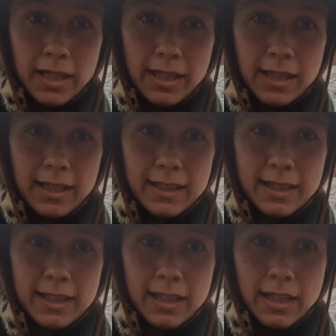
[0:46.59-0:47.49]

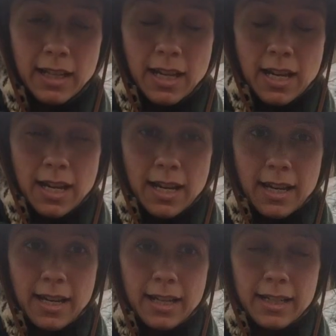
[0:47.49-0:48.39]
years,
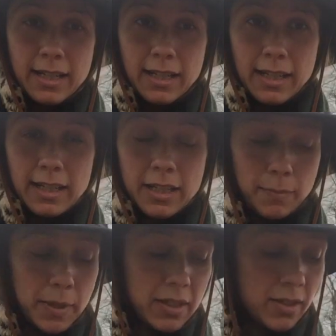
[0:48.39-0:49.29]
and
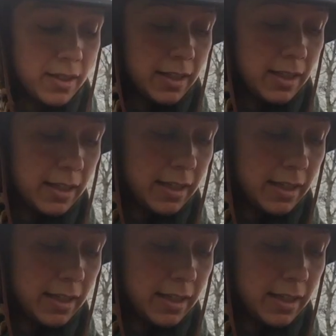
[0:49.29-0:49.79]
especially